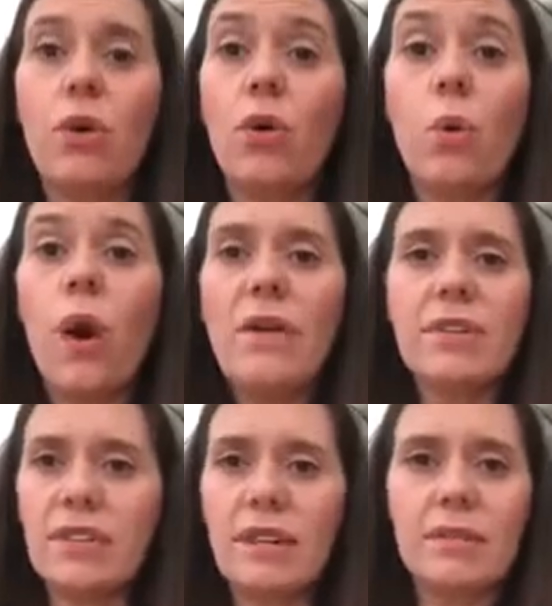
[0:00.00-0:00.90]
or whatever
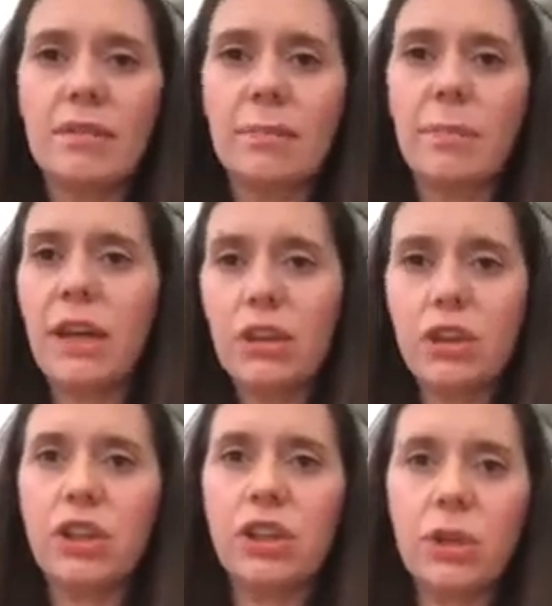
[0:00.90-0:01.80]
stencil
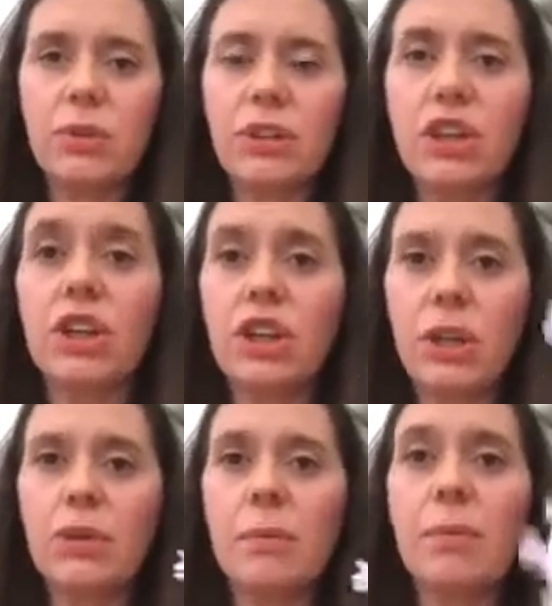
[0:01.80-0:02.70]
picture you're using, you can
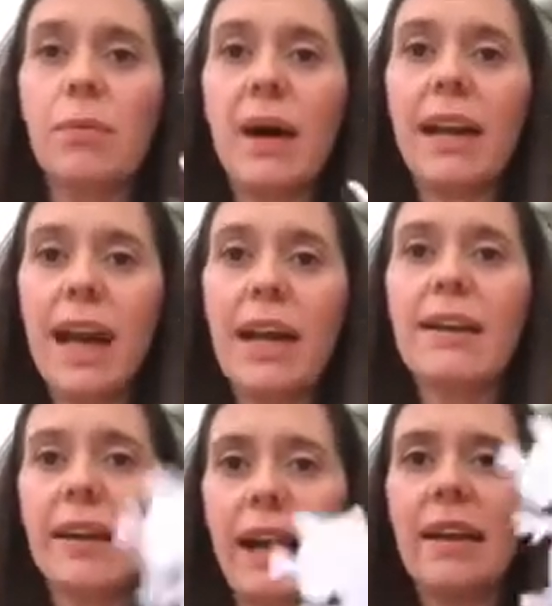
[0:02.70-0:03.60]
use him again
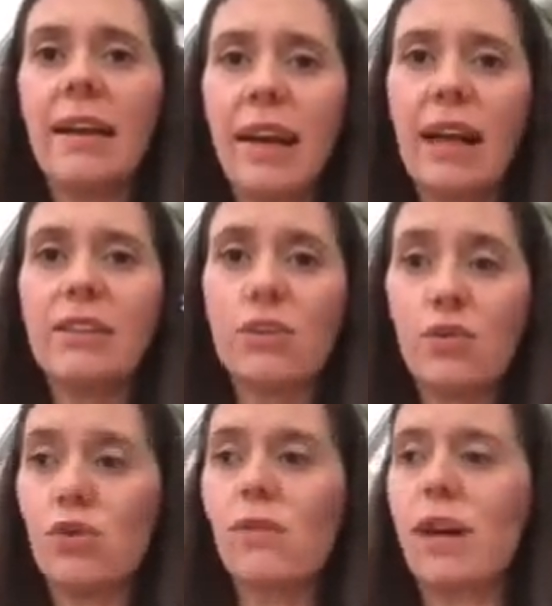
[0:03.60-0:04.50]
and again and again to
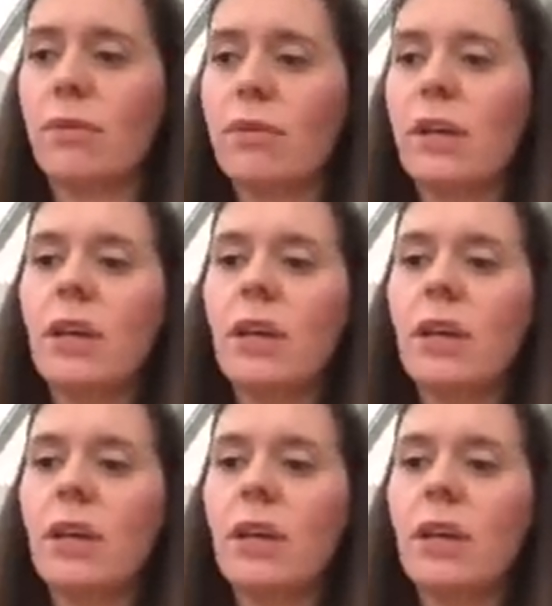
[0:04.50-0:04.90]
draw around.